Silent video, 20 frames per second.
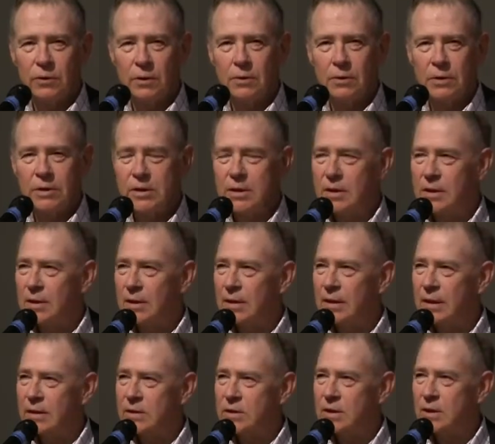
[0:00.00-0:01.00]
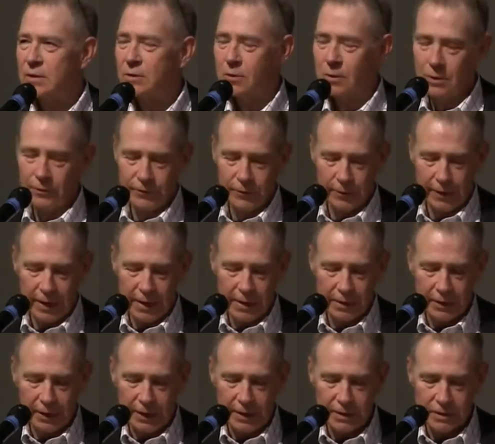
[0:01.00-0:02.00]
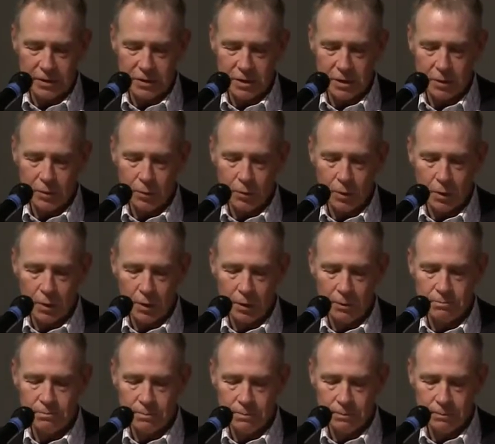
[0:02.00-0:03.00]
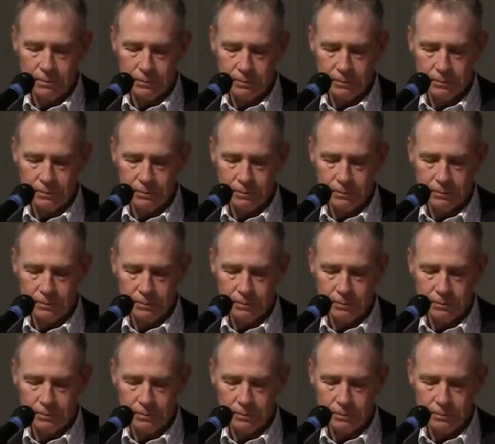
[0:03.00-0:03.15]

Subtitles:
Fullerton, and that's how Harper County gets their water.